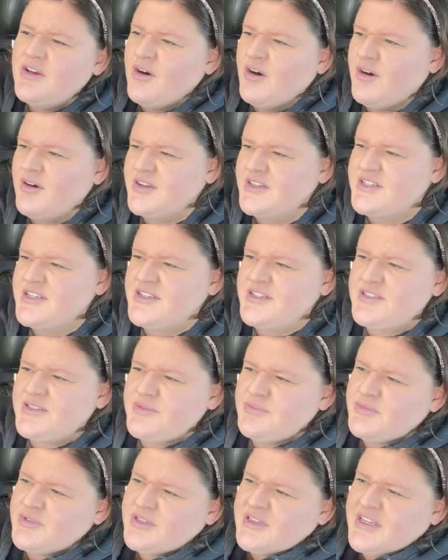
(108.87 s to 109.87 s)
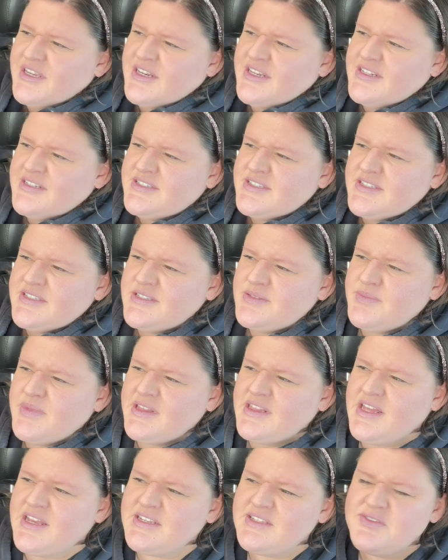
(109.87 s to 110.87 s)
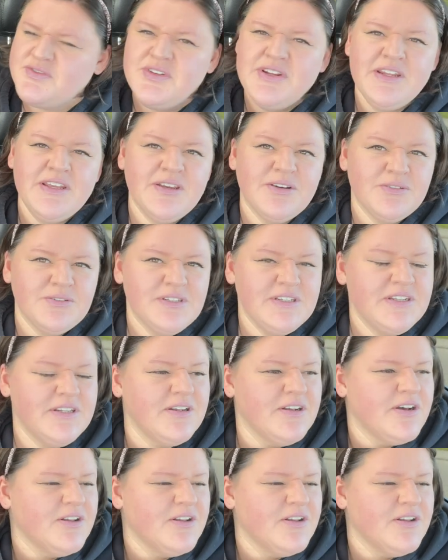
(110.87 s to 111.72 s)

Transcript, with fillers: autism related since my last video did